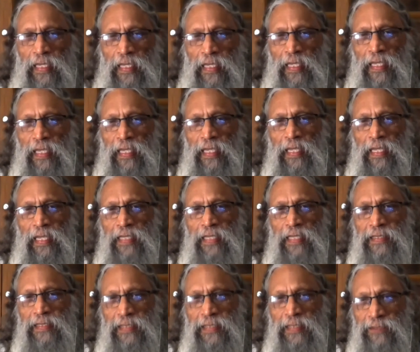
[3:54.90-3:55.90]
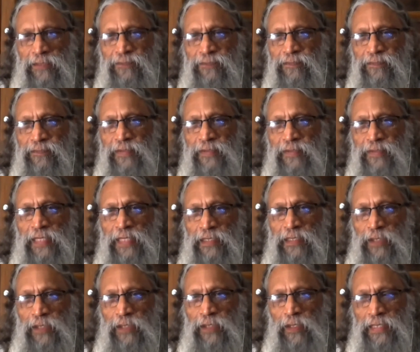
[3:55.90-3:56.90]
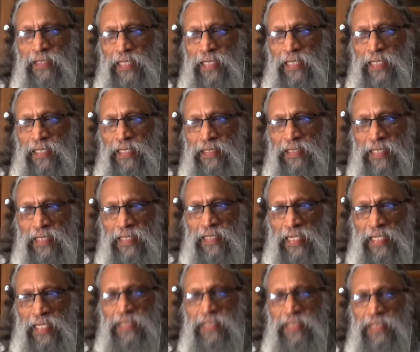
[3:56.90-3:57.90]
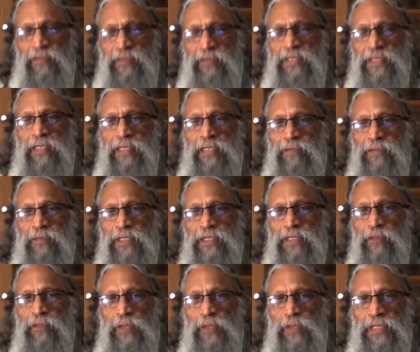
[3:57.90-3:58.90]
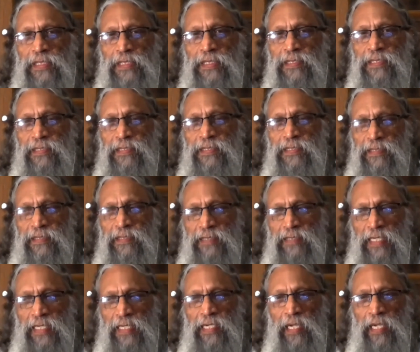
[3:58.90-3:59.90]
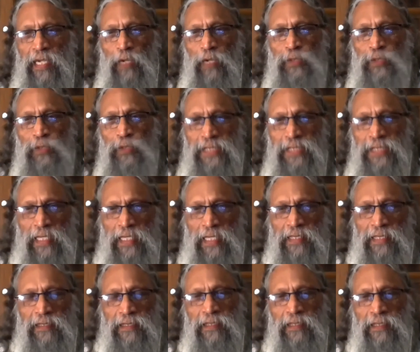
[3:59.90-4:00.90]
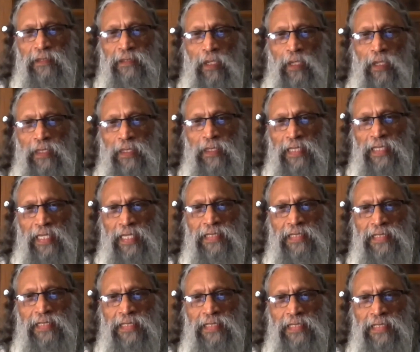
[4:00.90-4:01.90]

And if that thought can relate with something which is there outside, the thought gets some more